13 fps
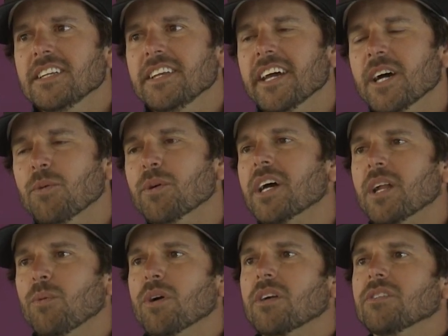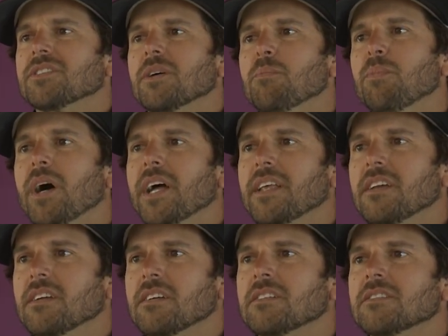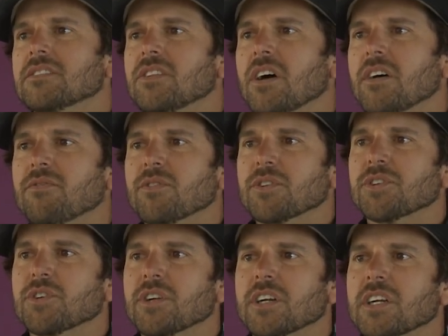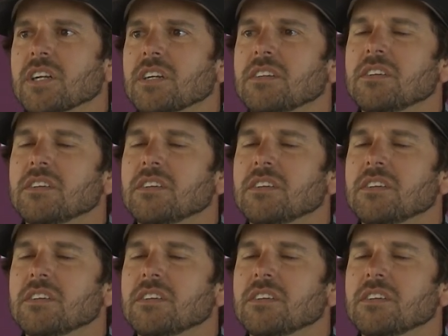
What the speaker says: Yeah, we got to work on some putting stuff for sure.